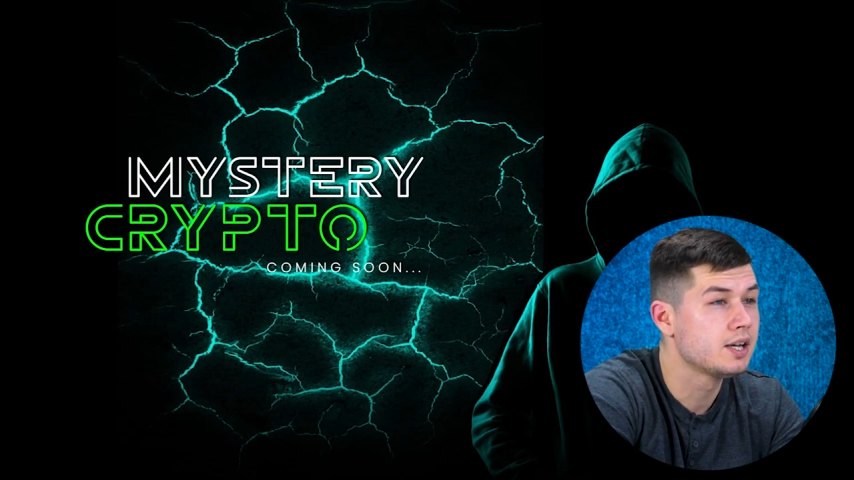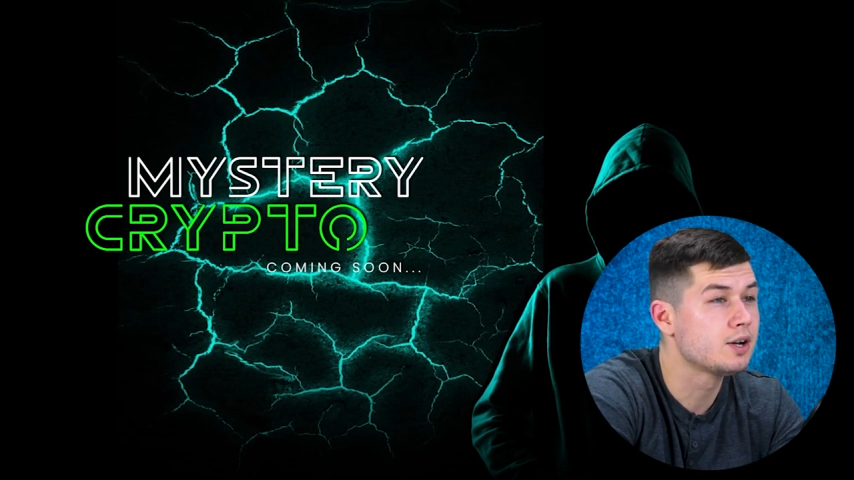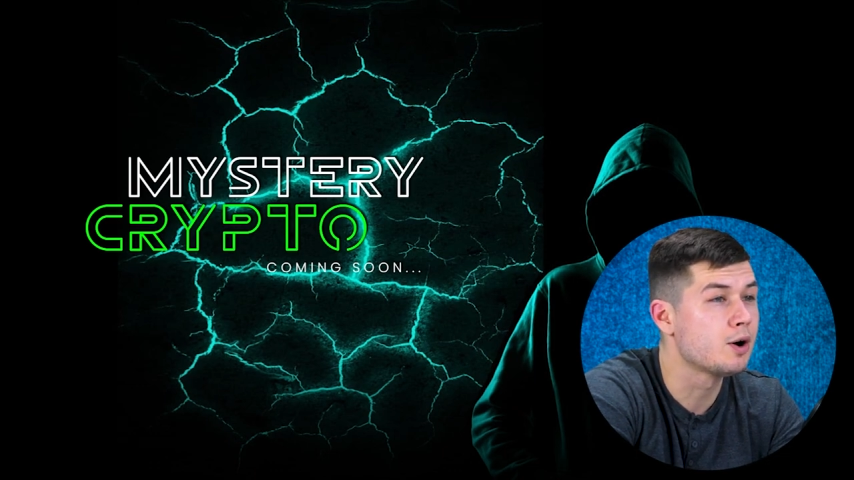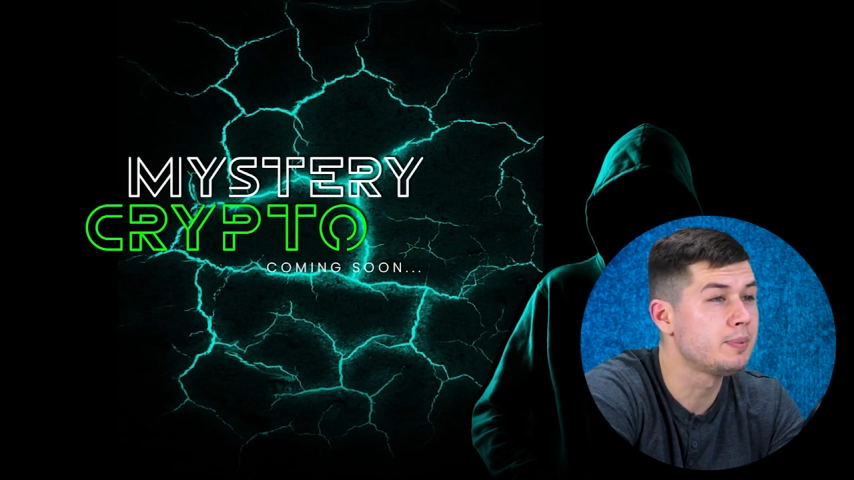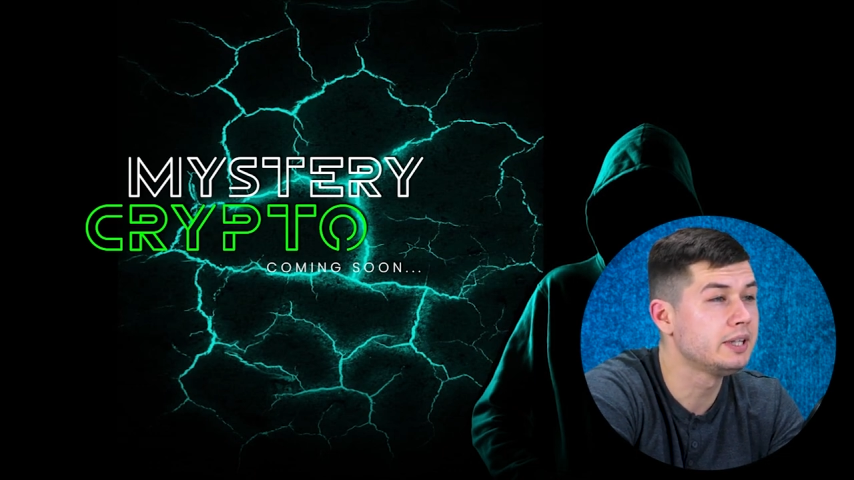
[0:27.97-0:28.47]

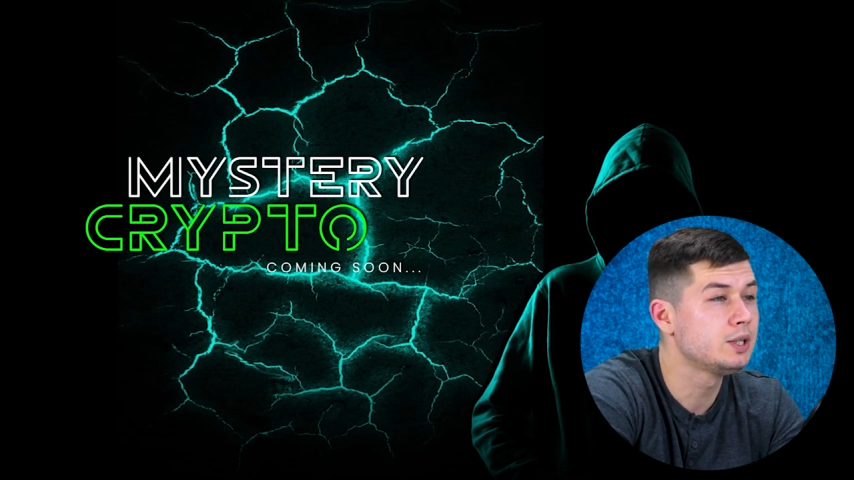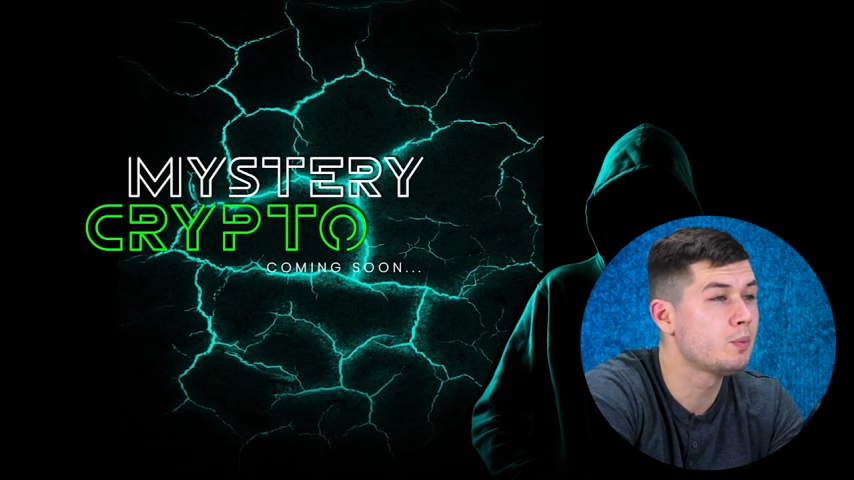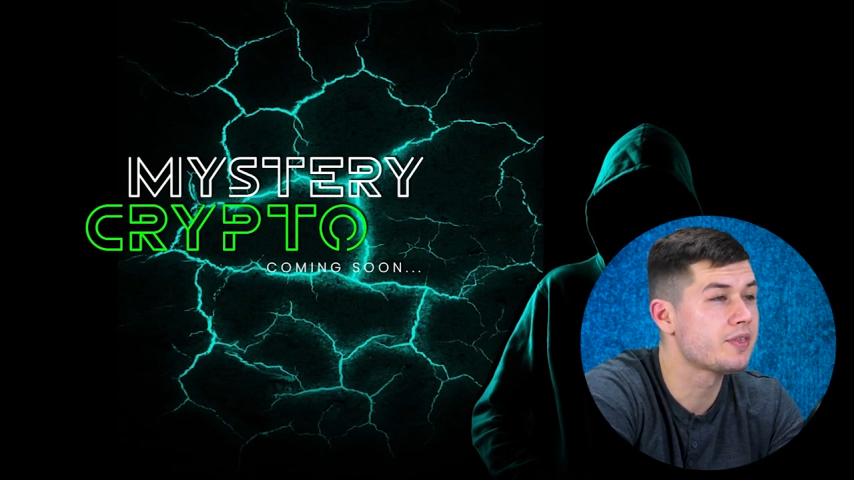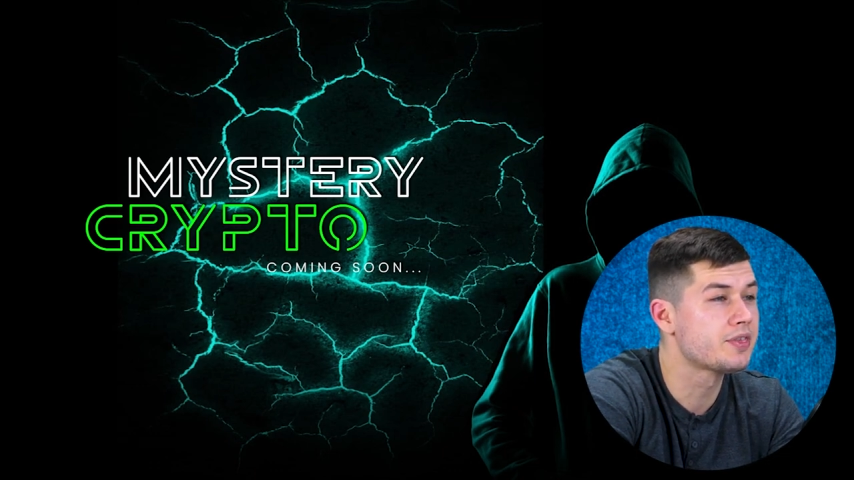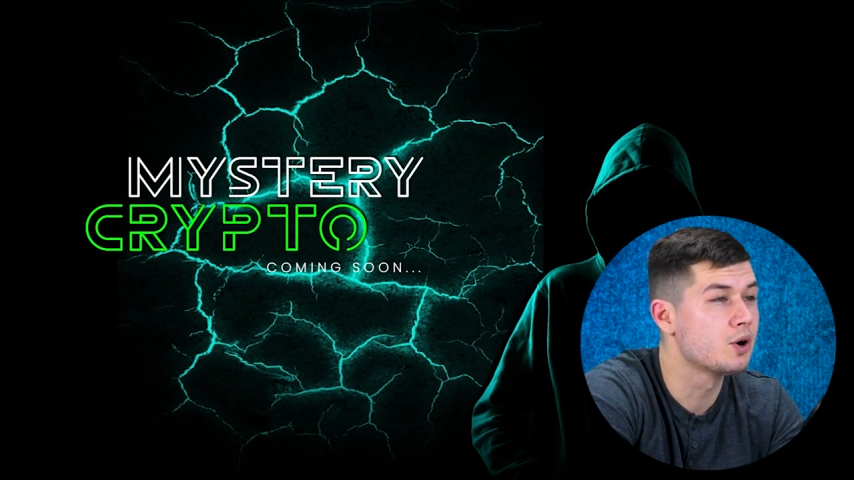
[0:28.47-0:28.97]
complete
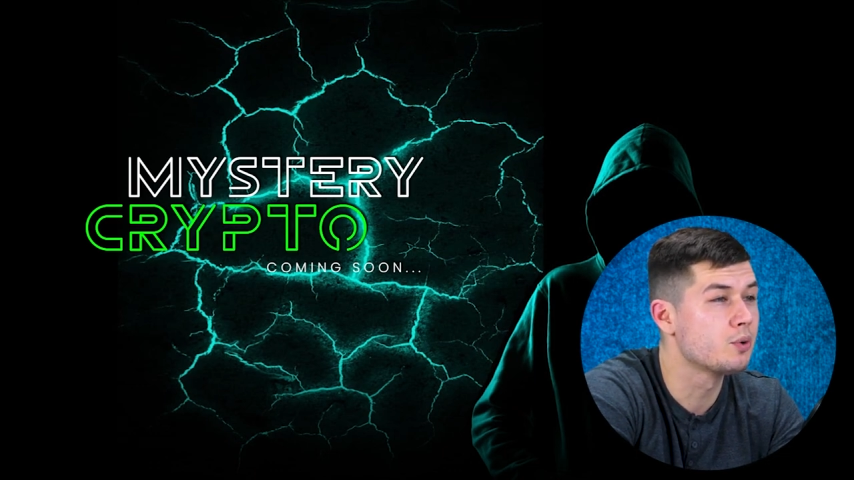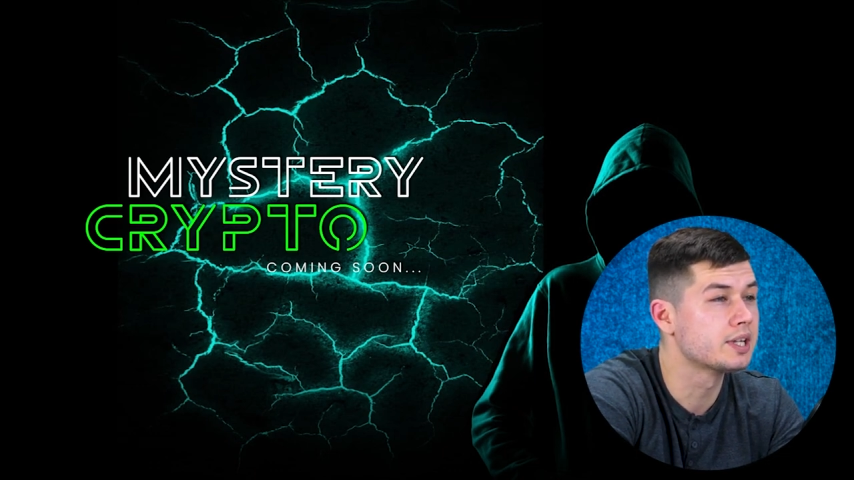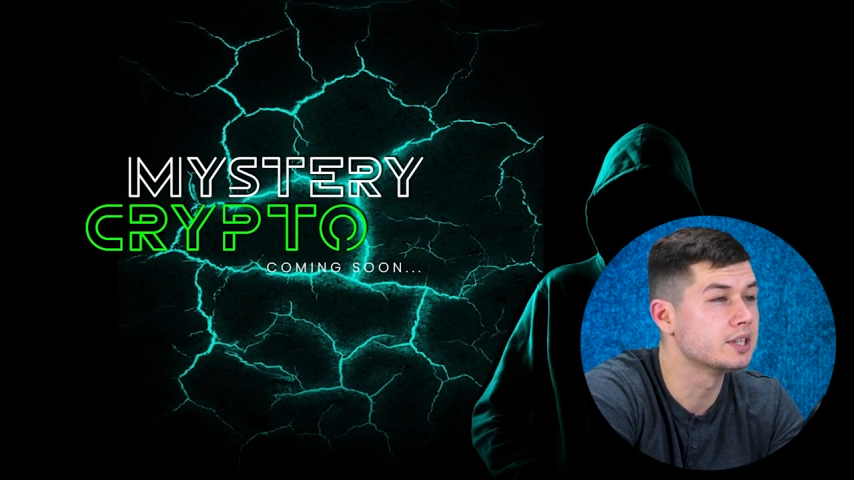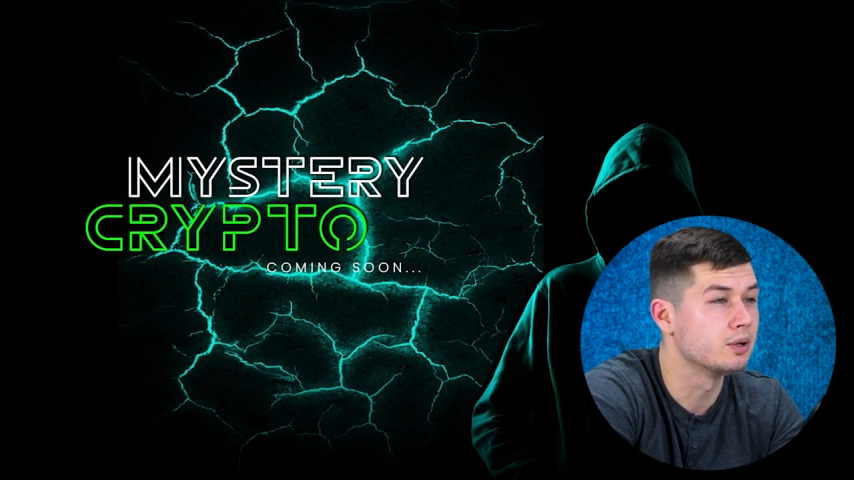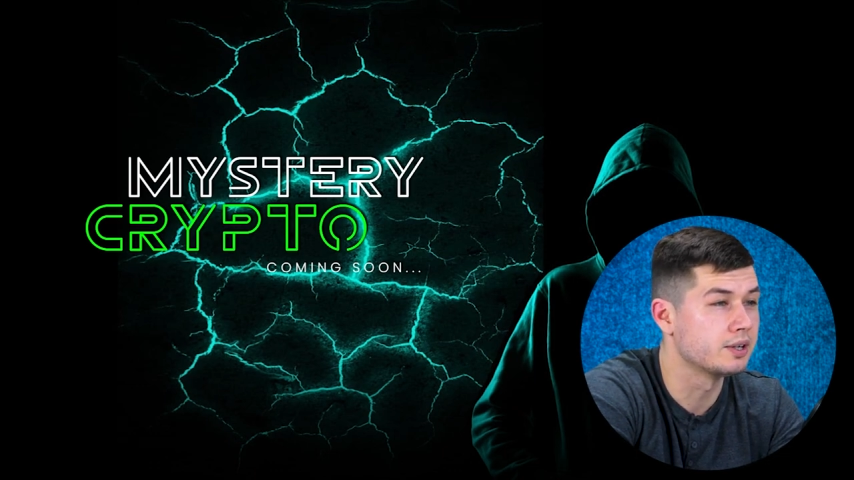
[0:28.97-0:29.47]
with
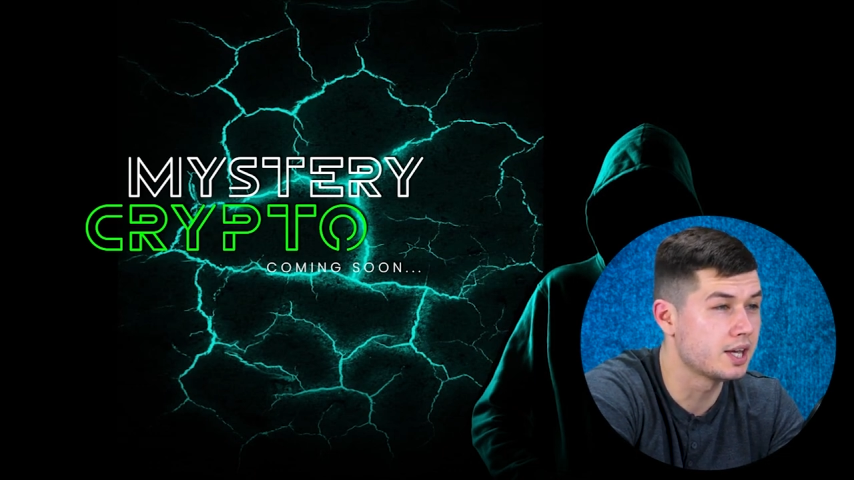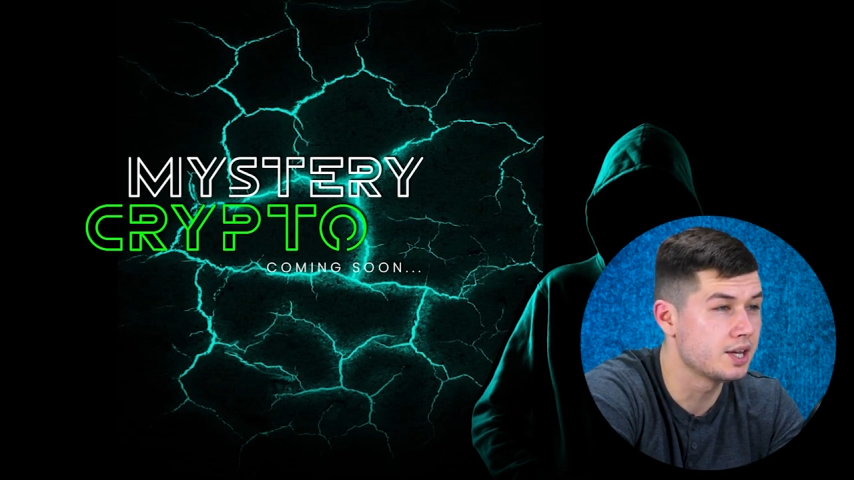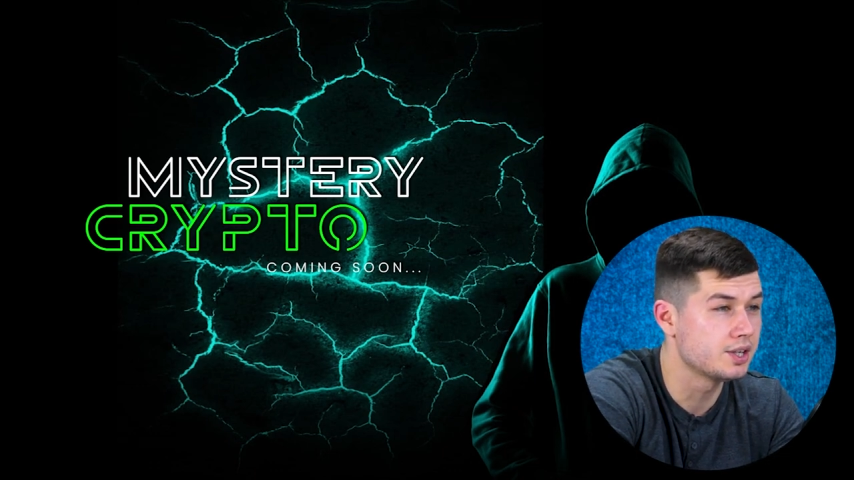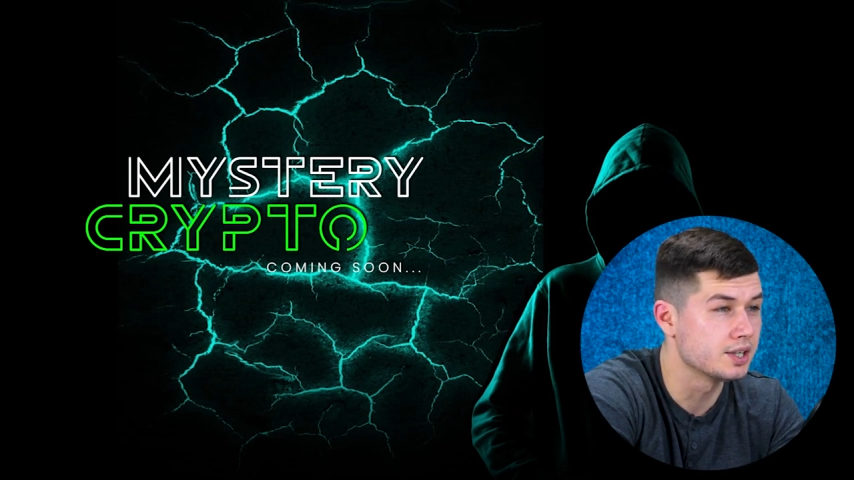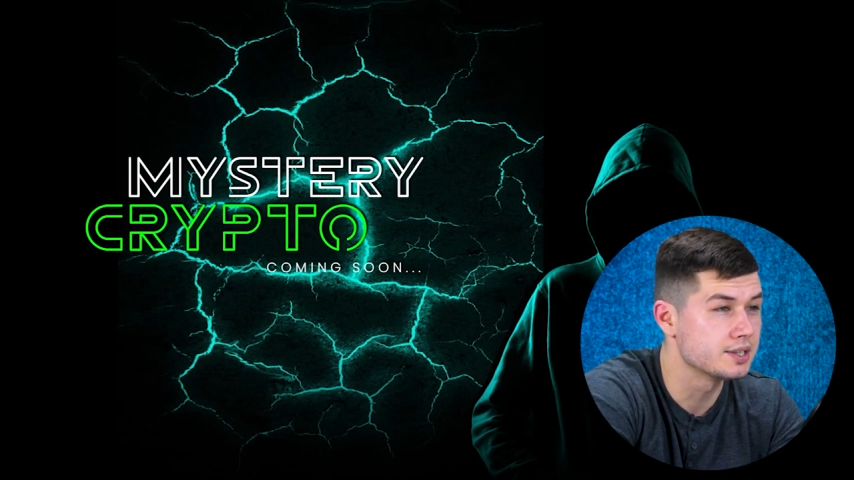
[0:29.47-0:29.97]
token
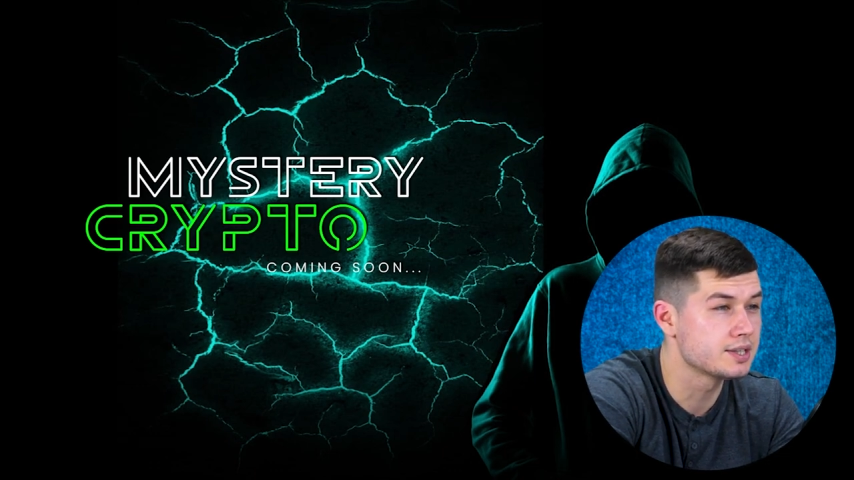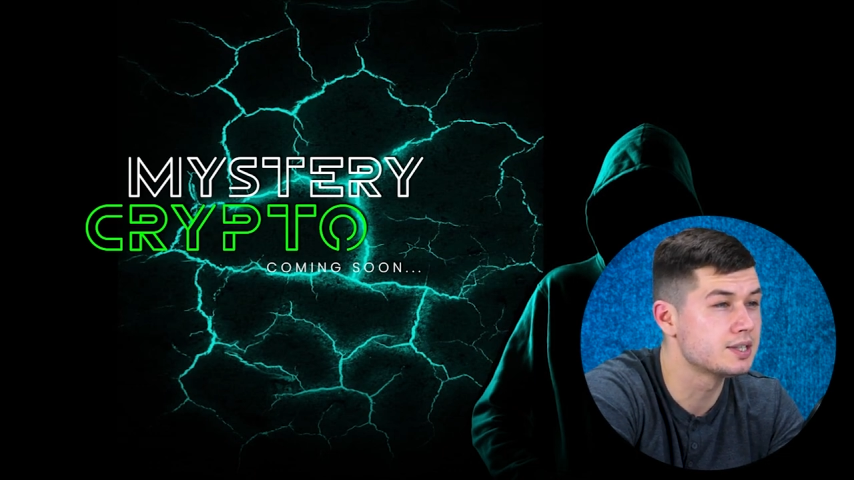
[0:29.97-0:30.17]
allocations,